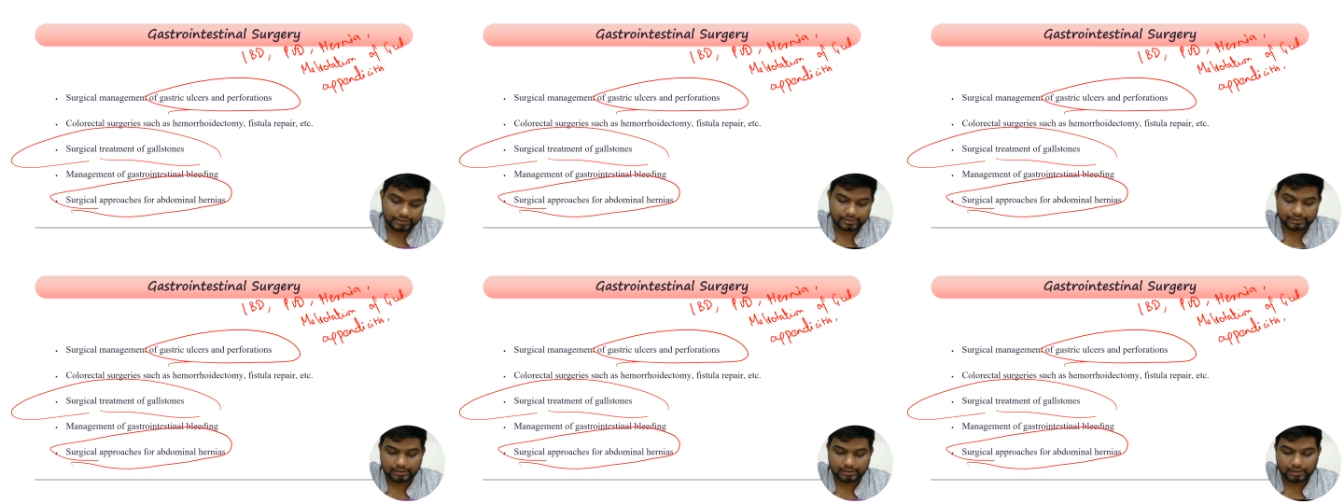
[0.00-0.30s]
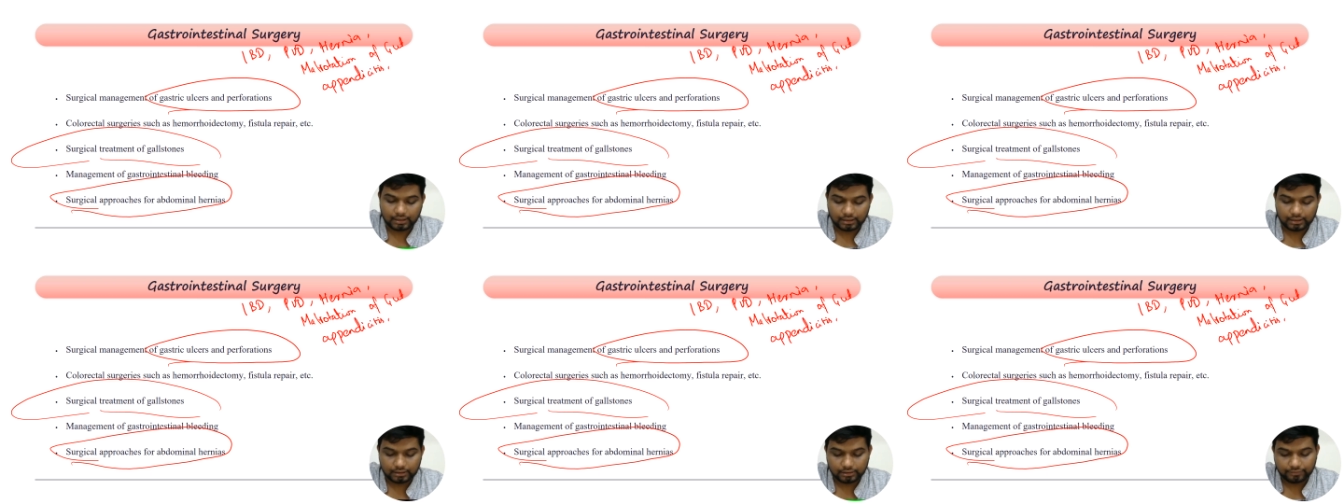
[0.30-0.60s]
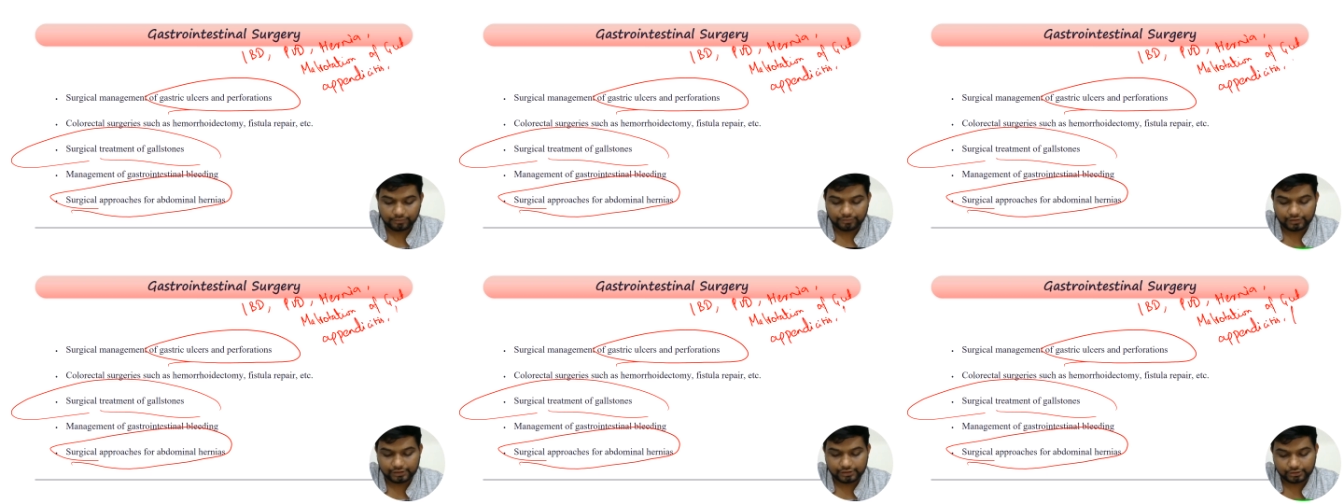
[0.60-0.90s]
and
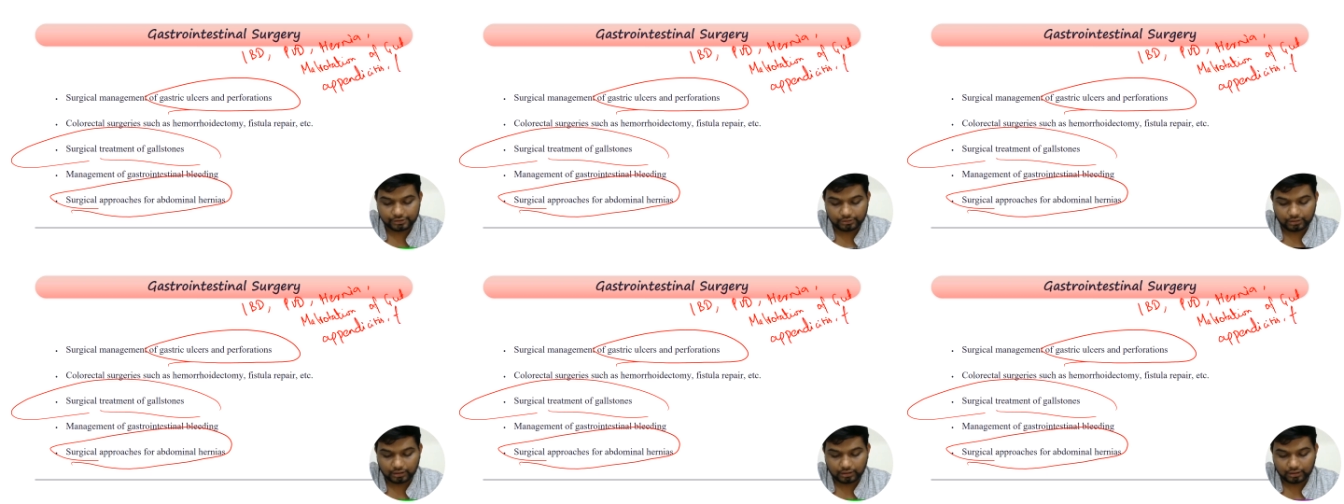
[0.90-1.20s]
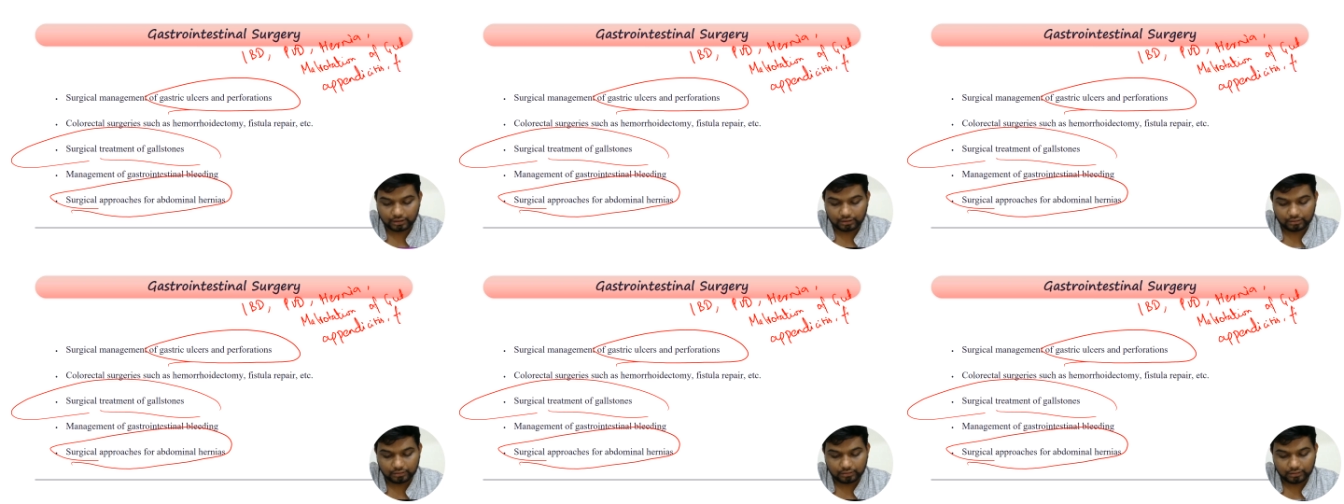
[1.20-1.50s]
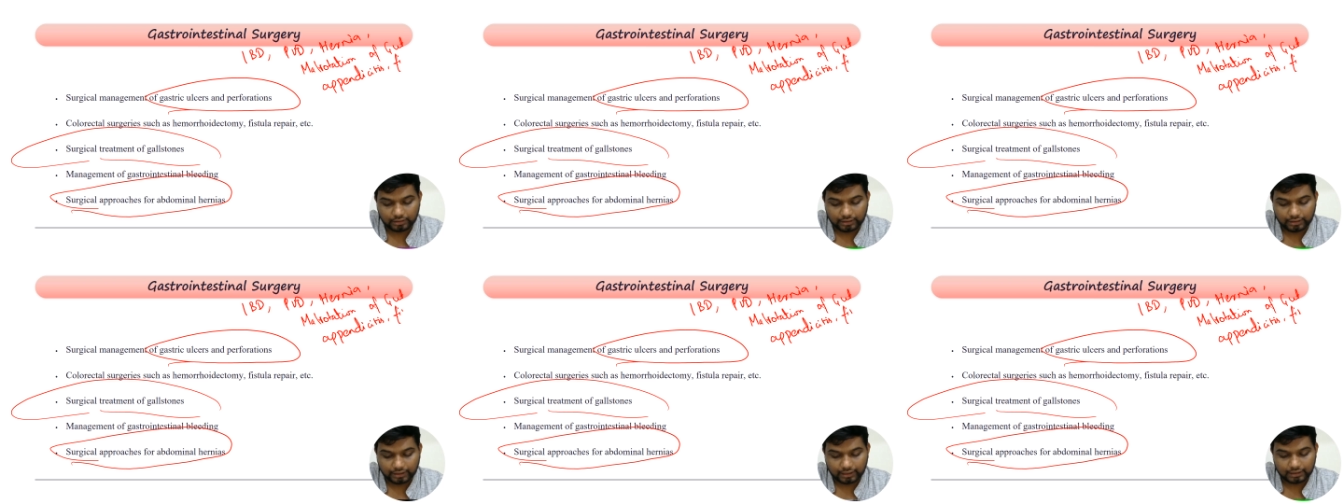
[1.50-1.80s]
fistula,
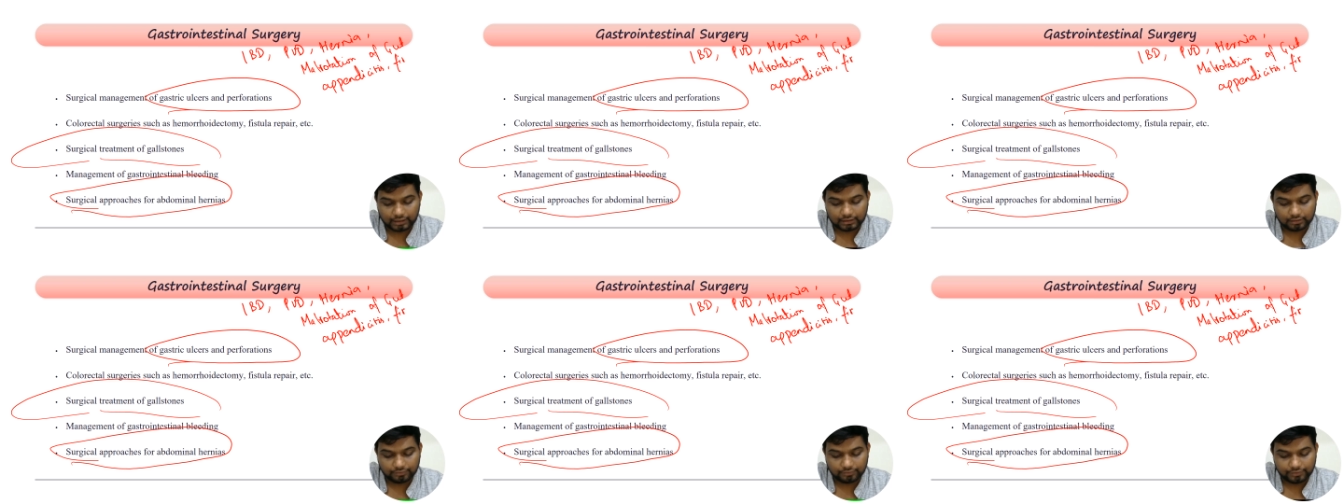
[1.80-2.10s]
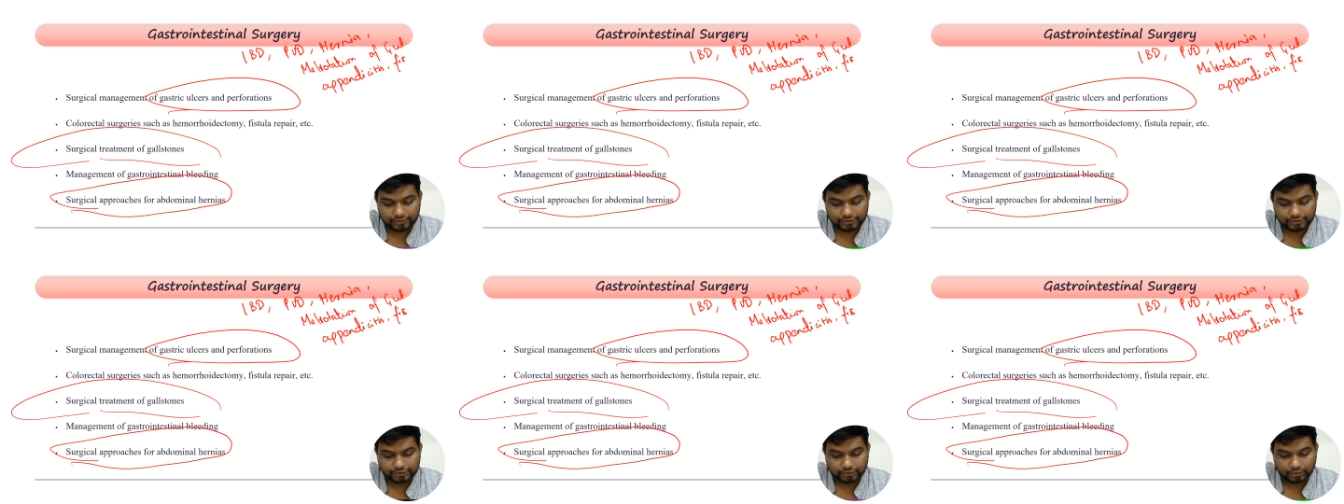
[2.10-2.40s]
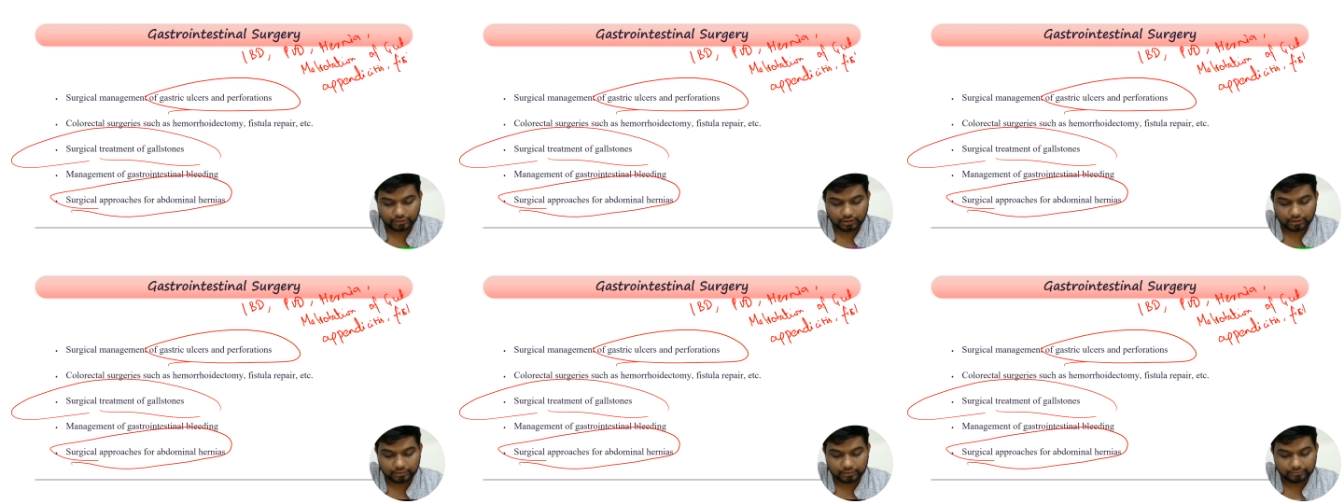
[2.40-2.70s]
anal
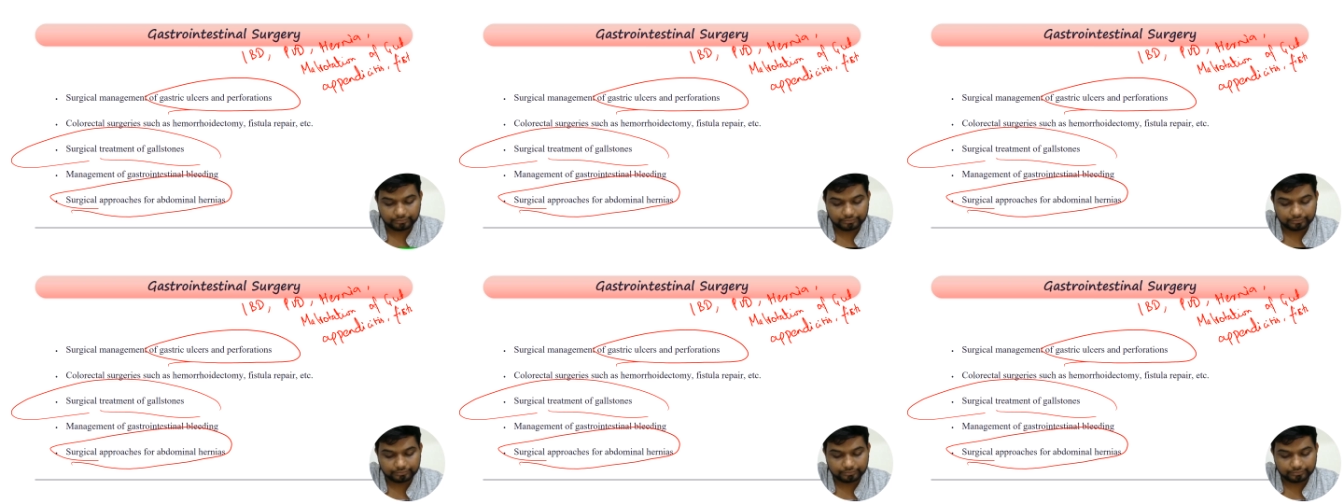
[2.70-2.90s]
fistula